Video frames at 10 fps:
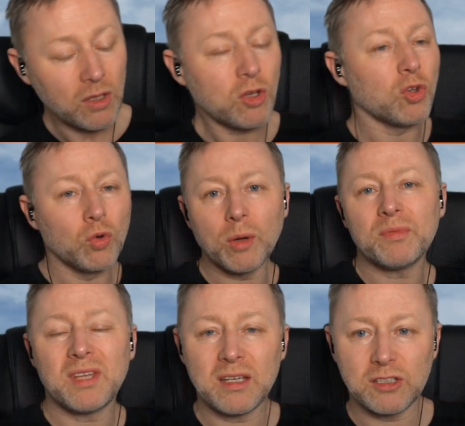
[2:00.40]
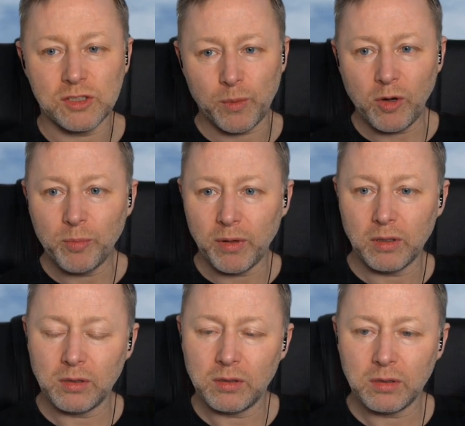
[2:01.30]
grown-up things as well, but
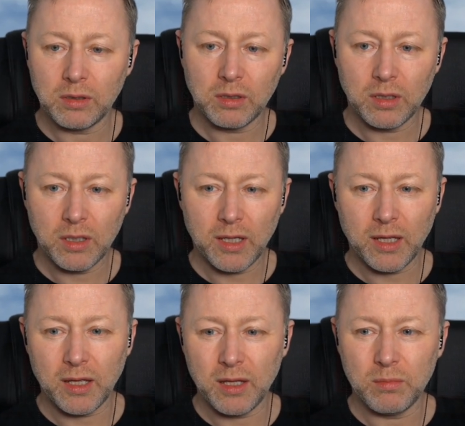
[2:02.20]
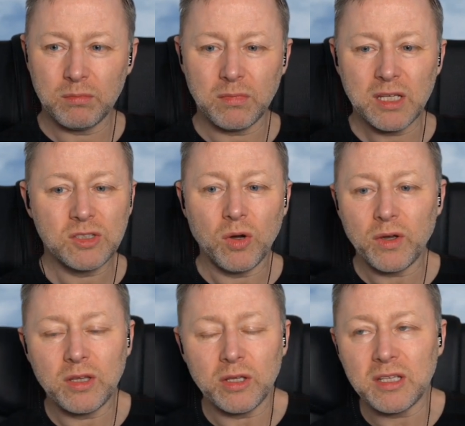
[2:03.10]
he's not,
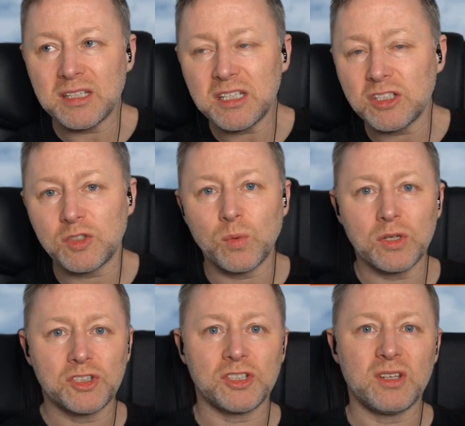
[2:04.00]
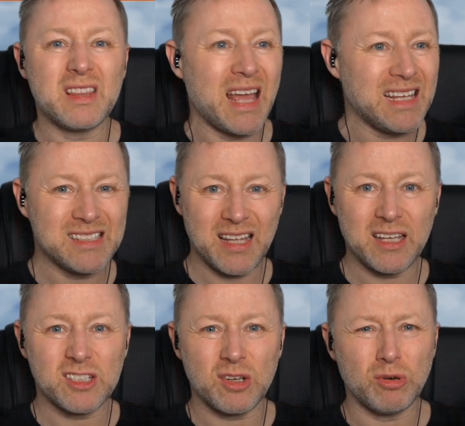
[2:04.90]
he doesn't just watch nice
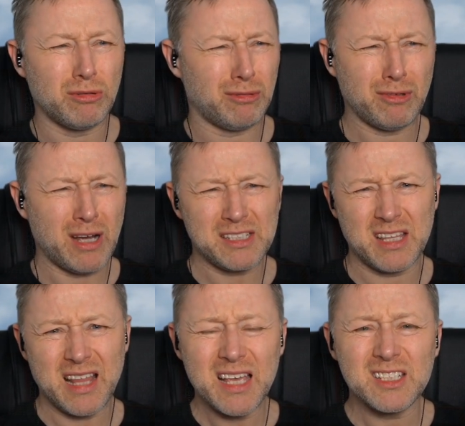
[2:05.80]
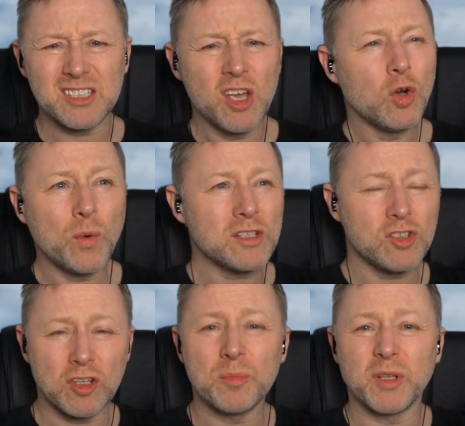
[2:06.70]
things and go, oh, that's nice. Where's
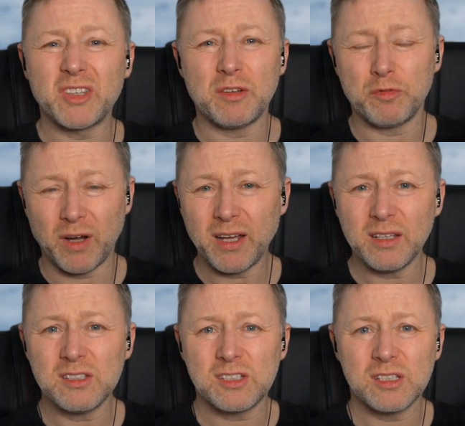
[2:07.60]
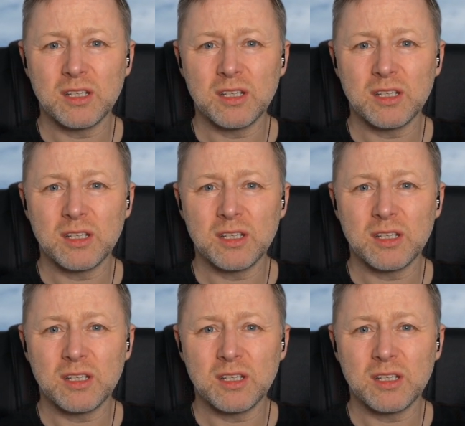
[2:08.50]
all the blood and violence?